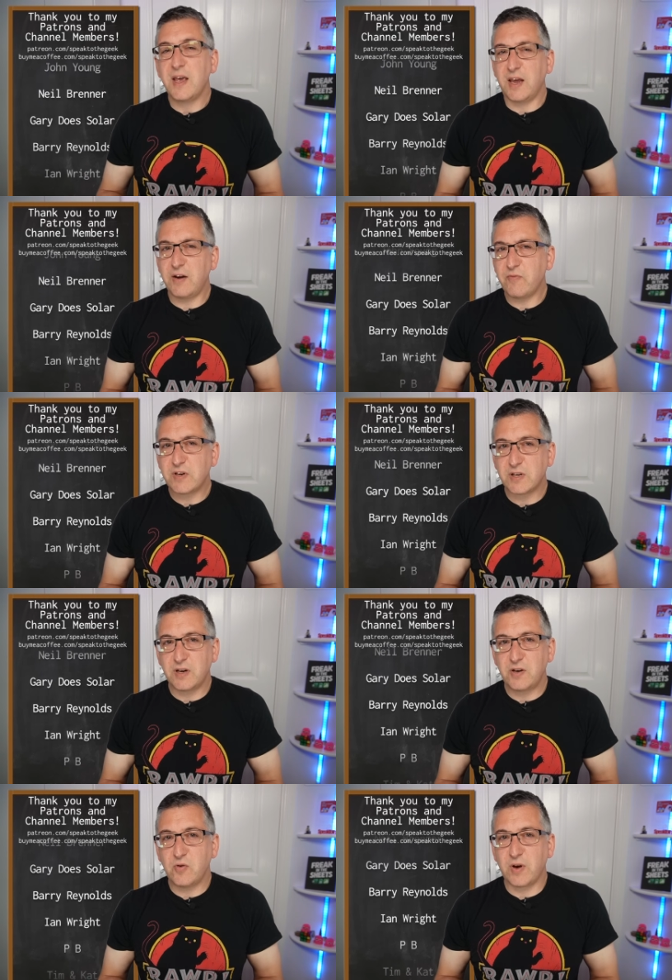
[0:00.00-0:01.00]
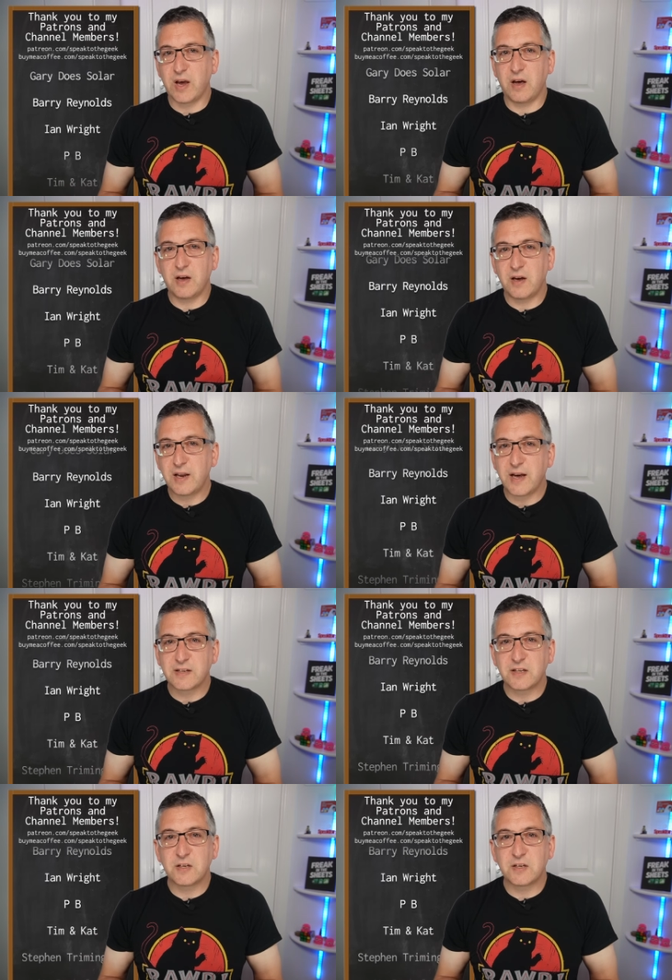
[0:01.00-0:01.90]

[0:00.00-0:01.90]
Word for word: In return, you'll get early access